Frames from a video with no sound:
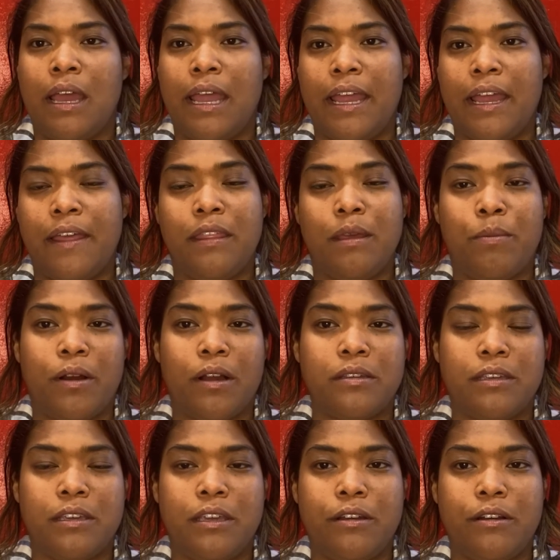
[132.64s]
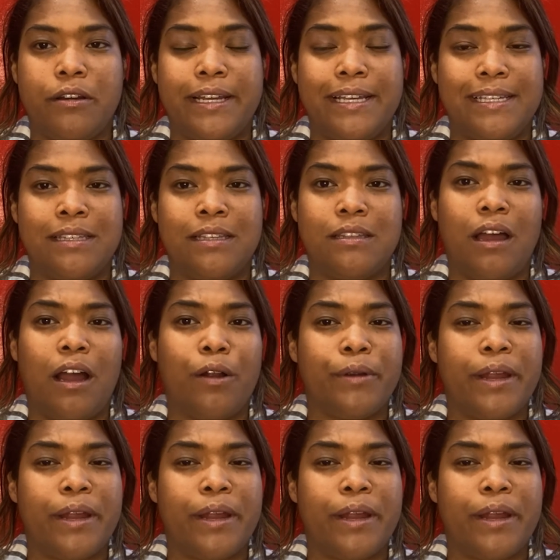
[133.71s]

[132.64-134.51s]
and the prosecutor is not